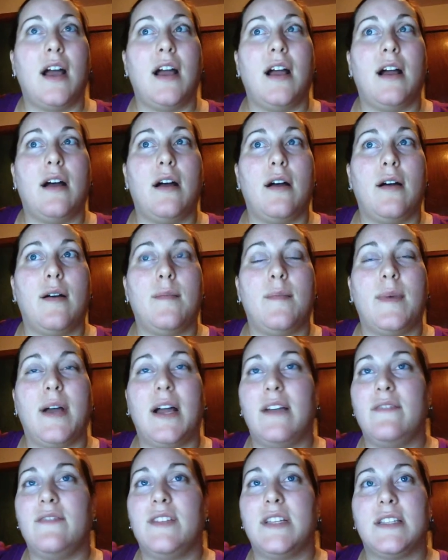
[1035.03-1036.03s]

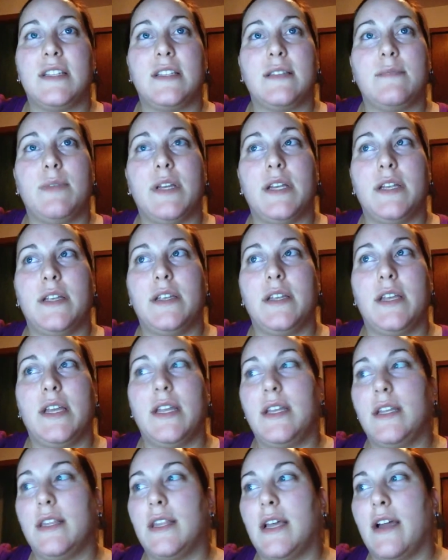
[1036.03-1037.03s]
I've just been
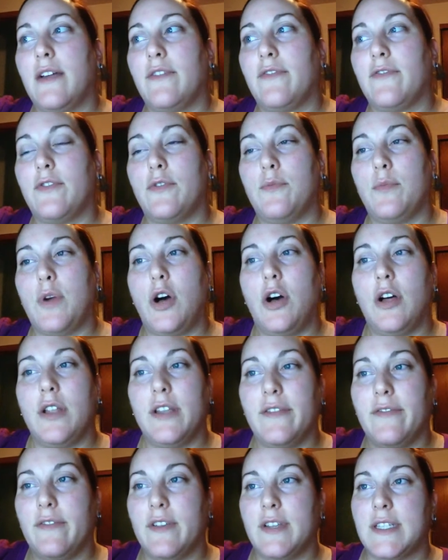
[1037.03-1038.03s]
getting that from all
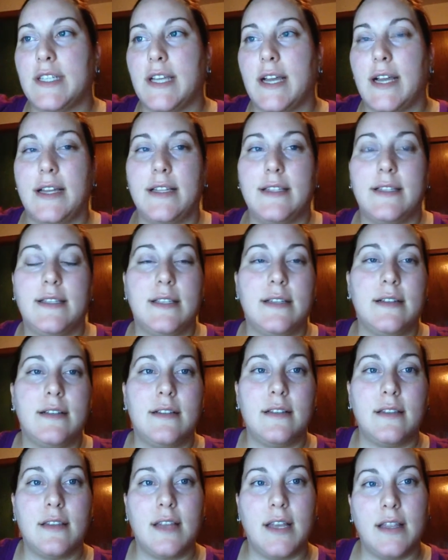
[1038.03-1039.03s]
different sides
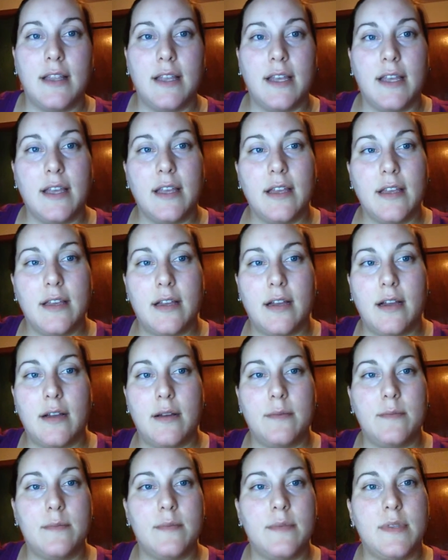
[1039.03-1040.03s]
lately,
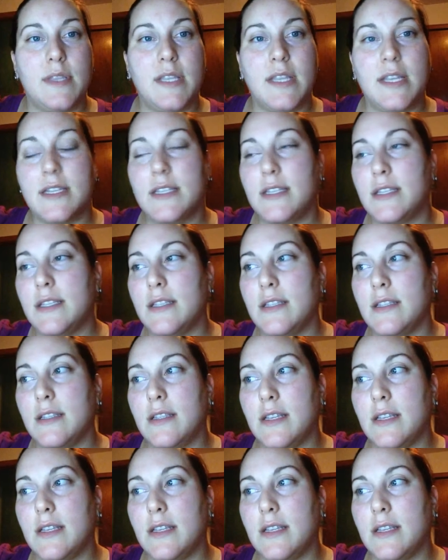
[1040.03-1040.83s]
this